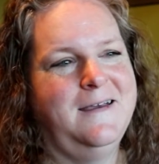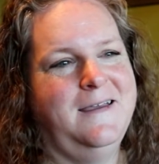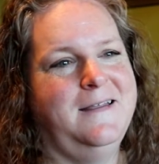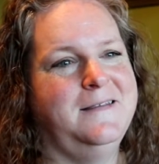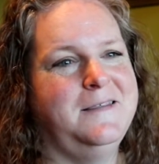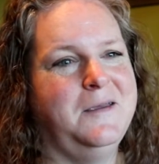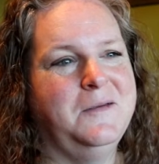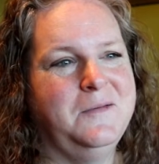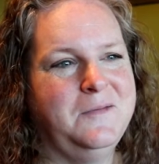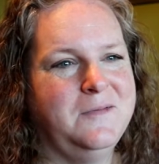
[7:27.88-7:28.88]
And
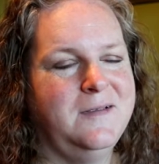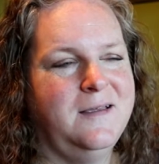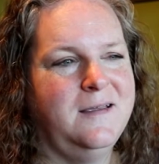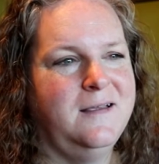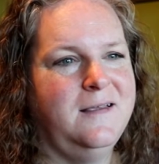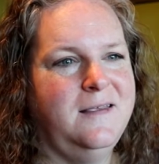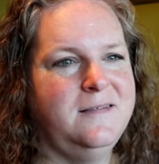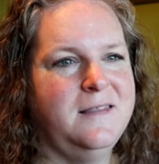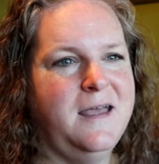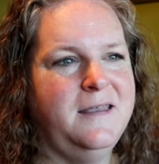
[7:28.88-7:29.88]
so
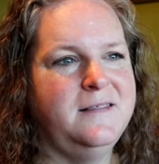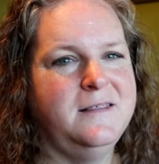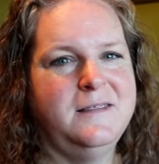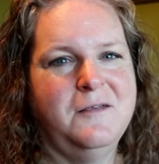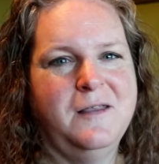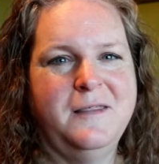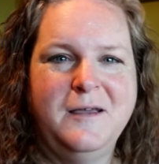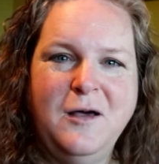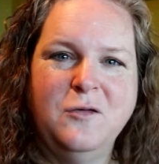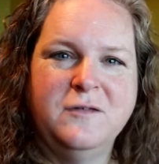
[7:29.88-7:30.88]
it's not necessarily the
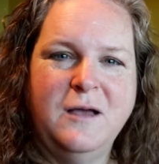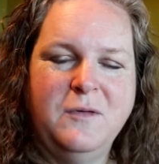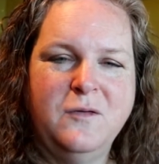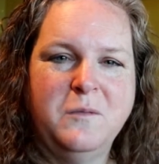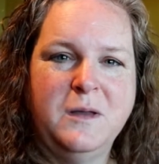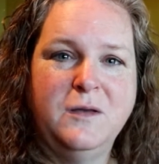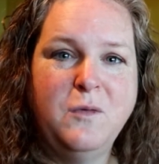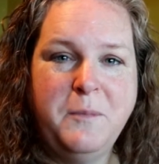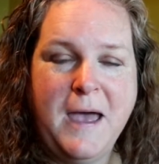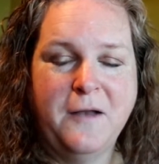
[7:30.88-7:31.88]
colors I would normally
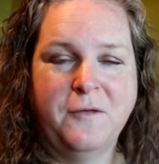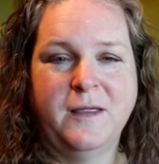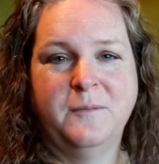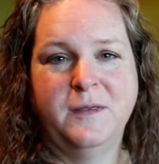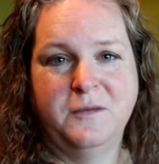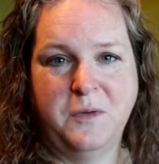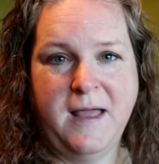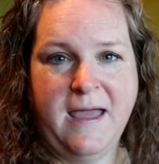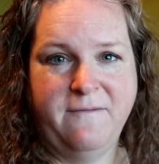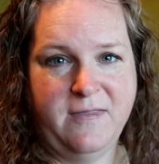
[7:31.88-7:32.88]
do a pattern in, but it's what
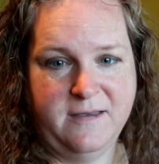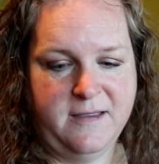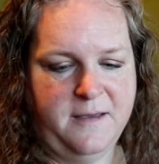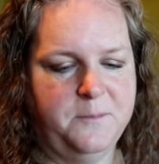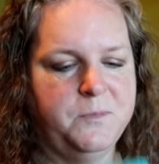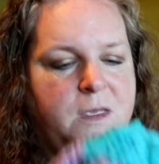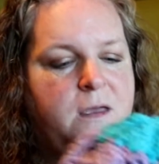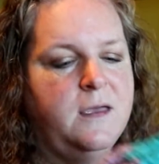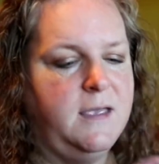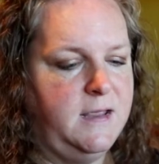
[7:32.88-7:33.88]
I have at the time.
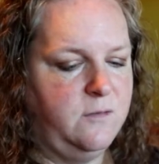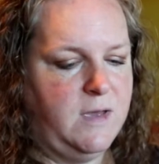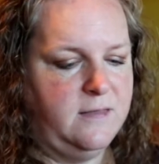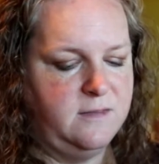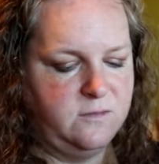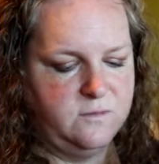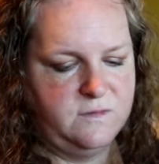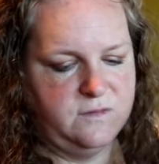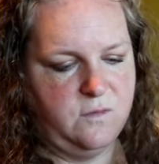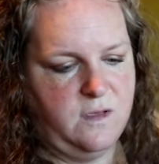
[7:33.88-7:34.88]
Anyway, this was
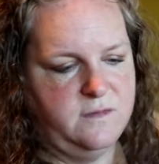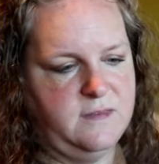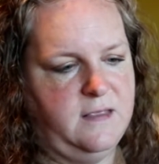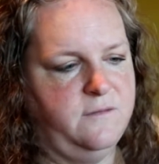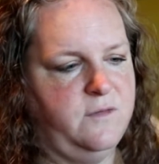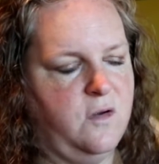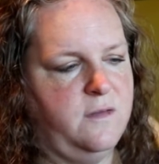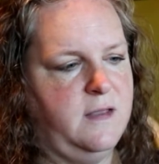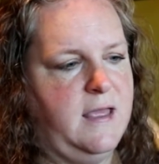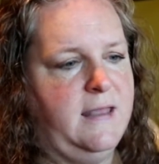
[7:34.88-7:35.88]
just a skein of
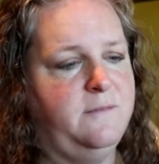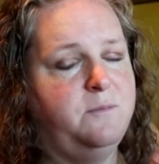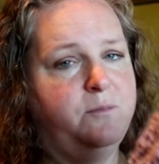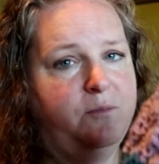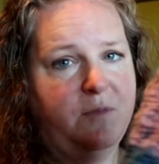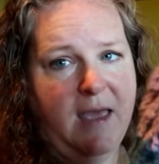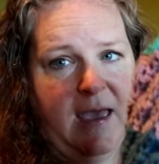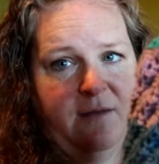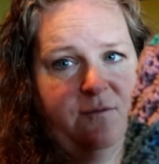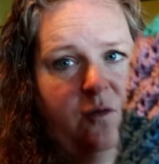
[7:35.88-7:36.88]
yarn that I
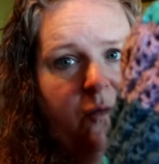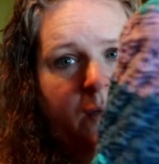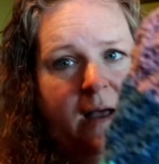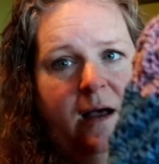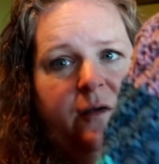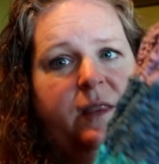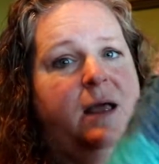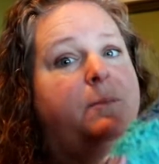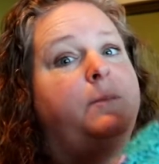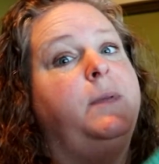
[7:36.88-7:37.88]
had for a while, that